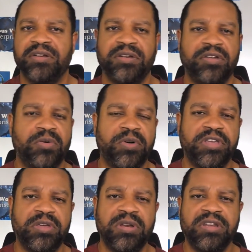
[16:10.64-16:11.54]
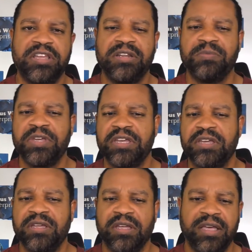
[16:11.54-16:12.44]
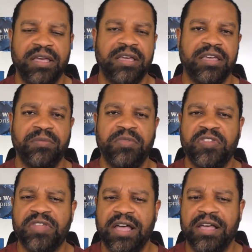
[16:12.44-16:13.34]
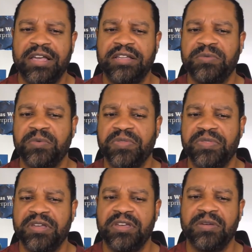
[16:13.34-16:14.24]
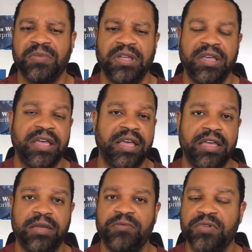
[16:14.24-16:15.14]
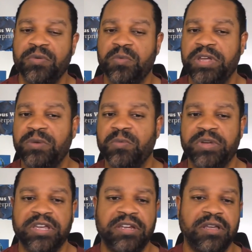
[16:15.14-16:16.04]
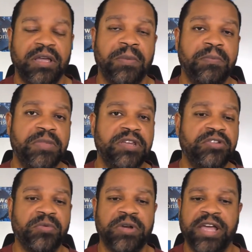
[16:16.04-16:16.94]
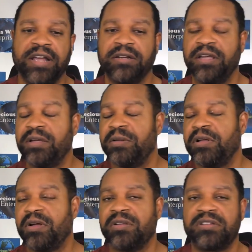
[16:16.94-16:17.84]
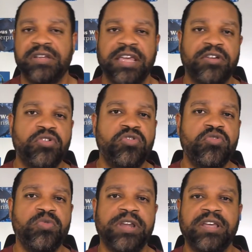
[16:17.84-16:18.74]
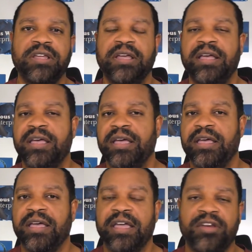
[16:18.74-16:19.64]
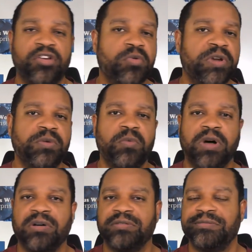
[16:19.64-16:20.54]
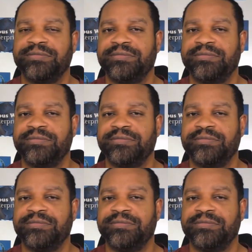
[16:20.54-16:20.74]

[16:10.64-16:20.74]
Know where you need to be, empathize with them, aim for the win-win, be direct, stay cool with it, and know when to walk.